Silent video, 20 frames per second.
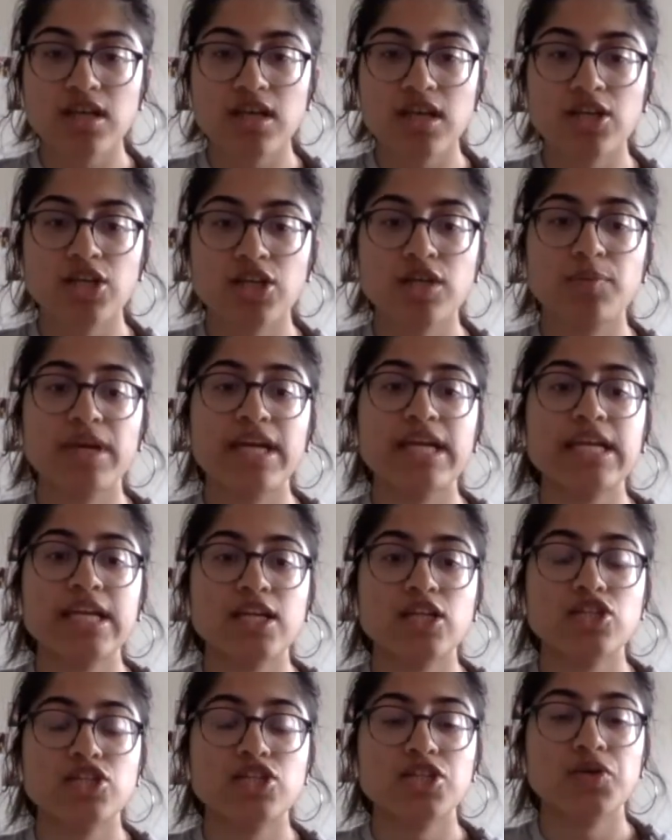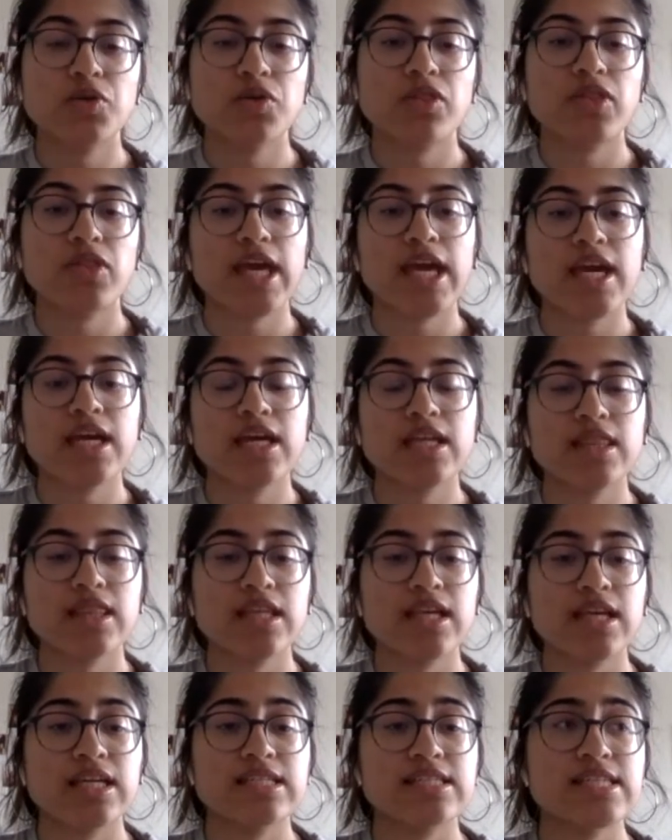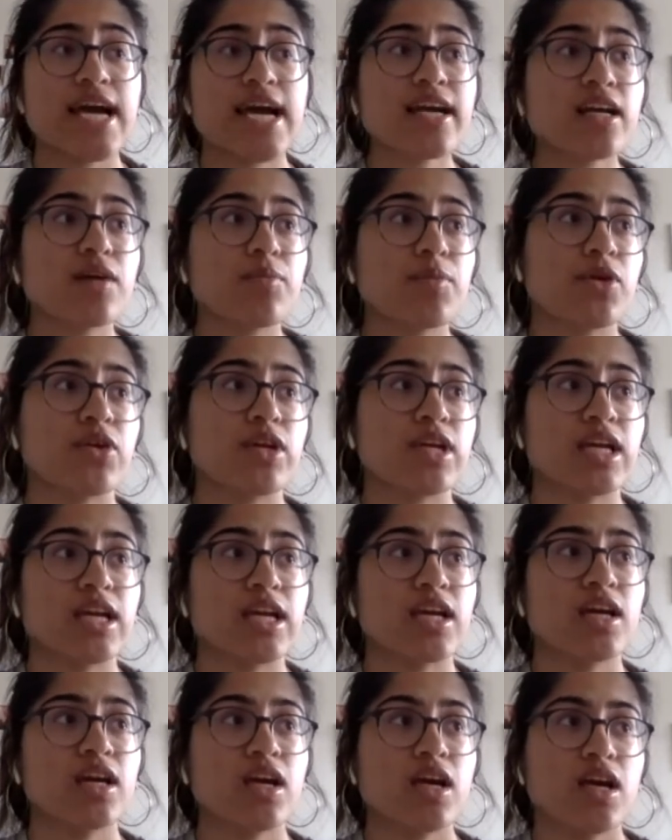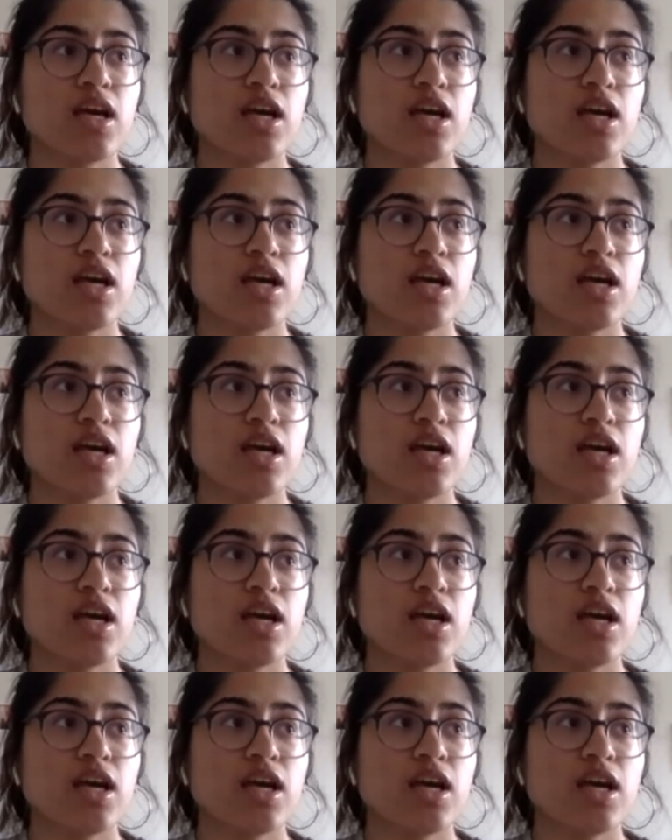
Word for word: in your opinion, do you think the tech community